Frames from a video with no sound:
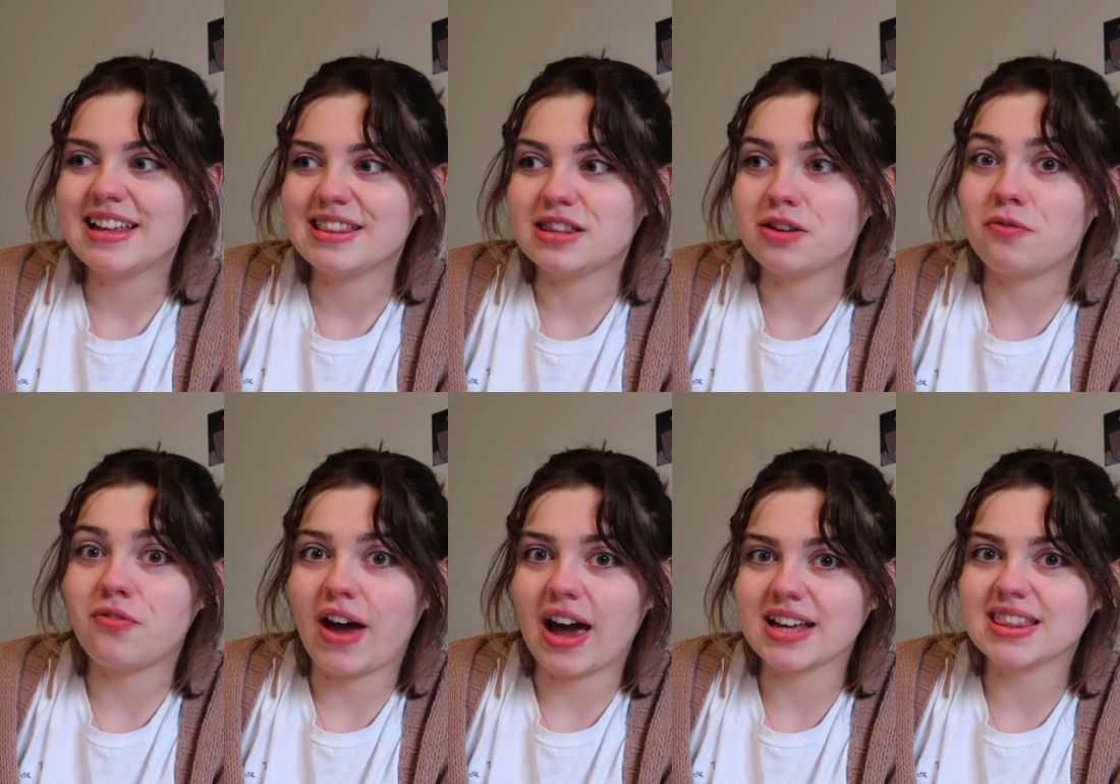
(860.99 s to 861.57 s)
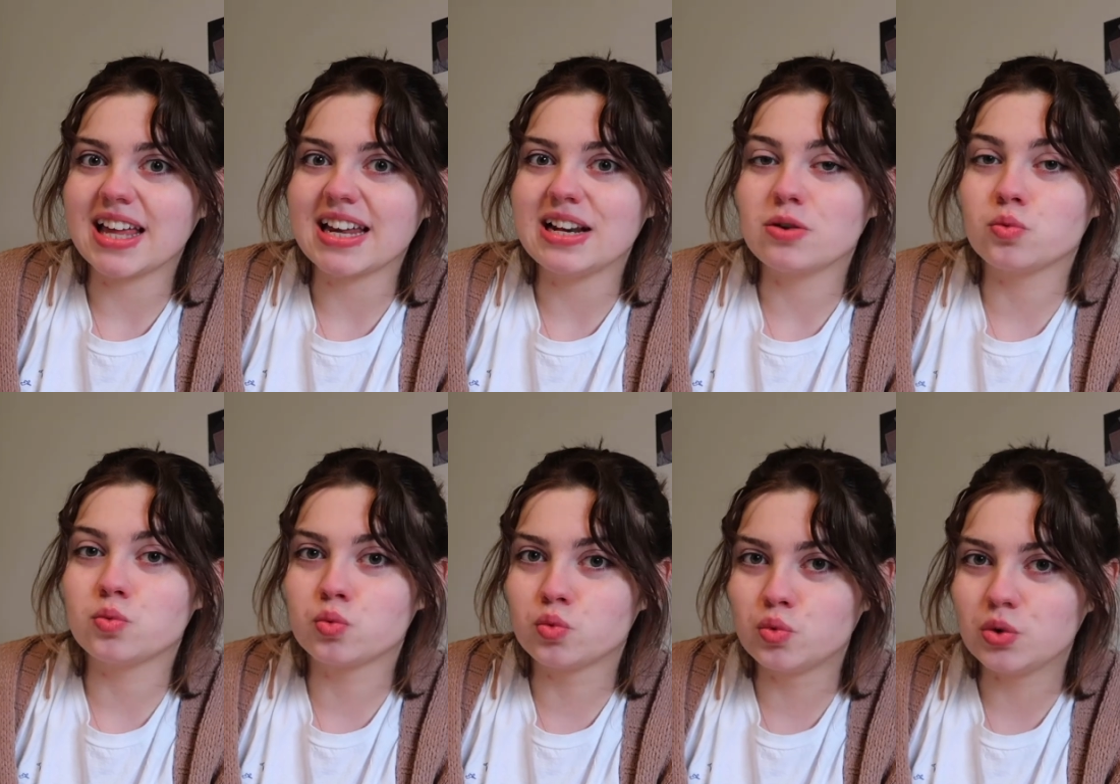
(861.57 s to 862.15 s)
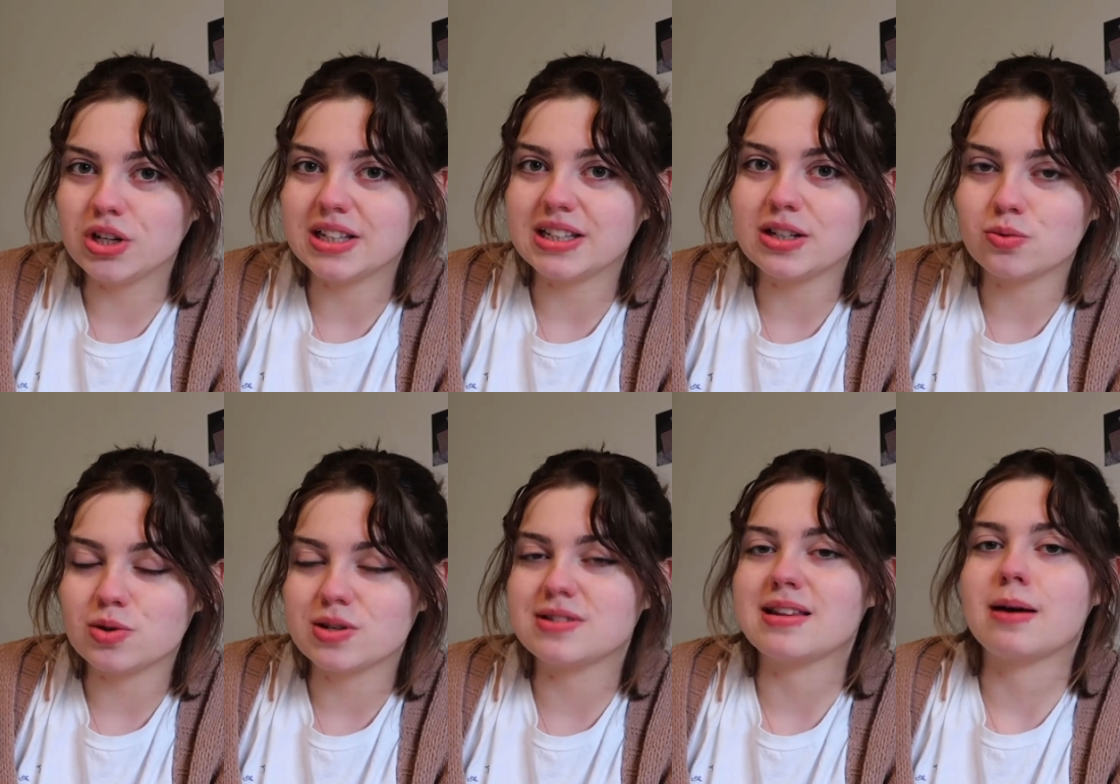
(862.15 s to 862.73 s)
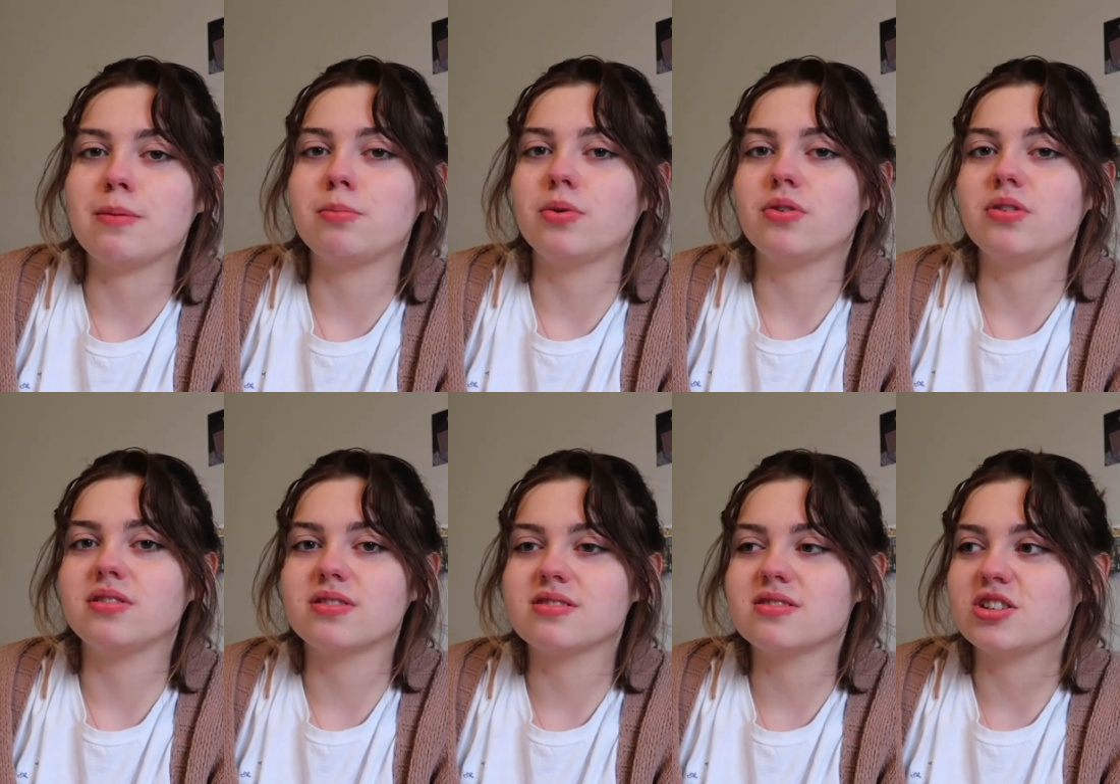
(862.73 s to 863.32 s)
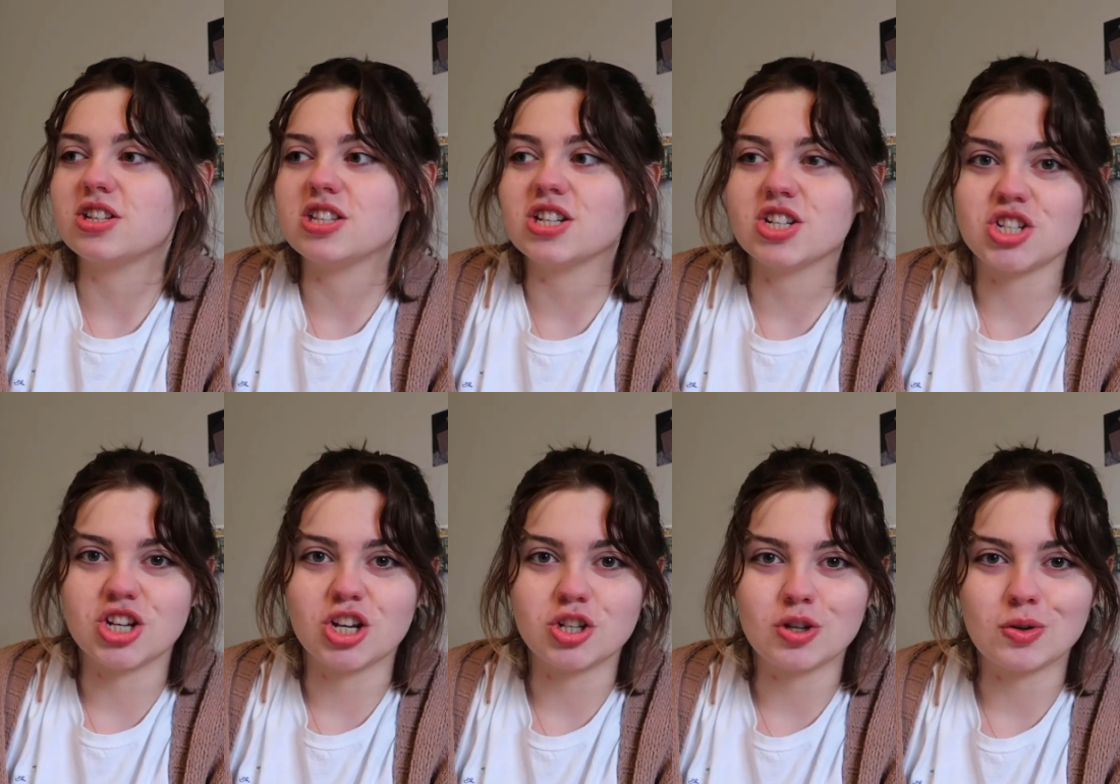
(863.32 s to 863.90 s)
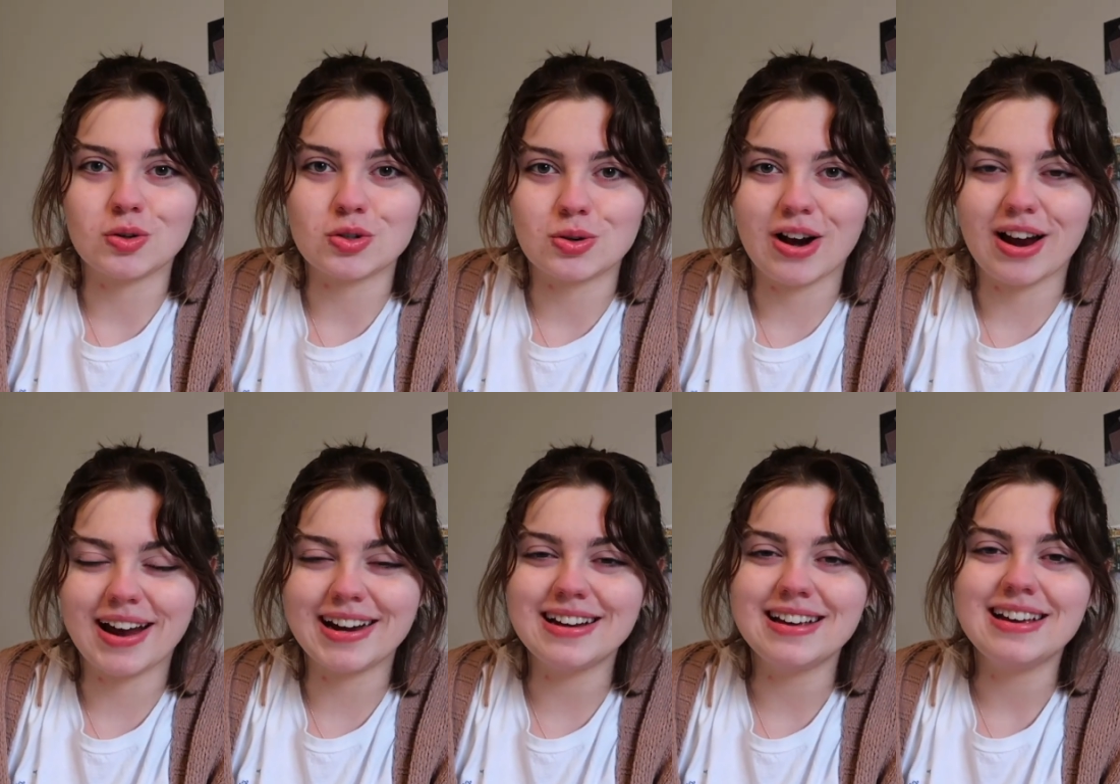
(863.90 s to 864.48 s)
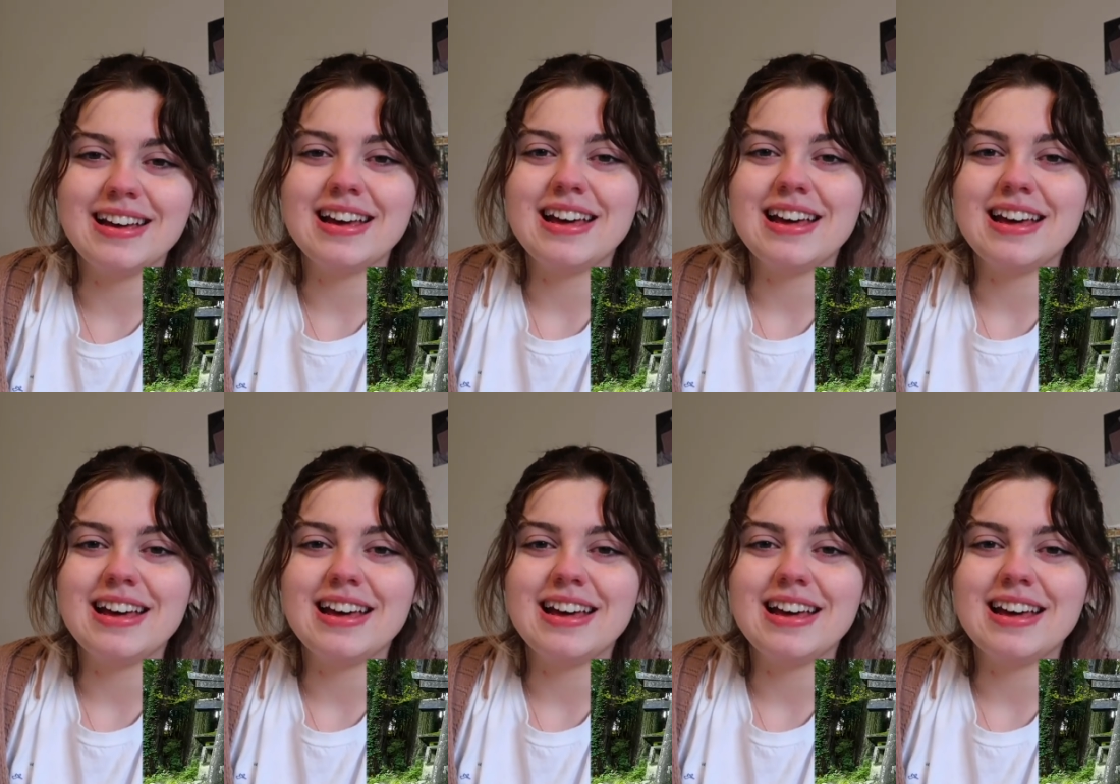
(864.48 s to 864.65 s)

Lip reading: The fact that it really resembles just a Shinto shrine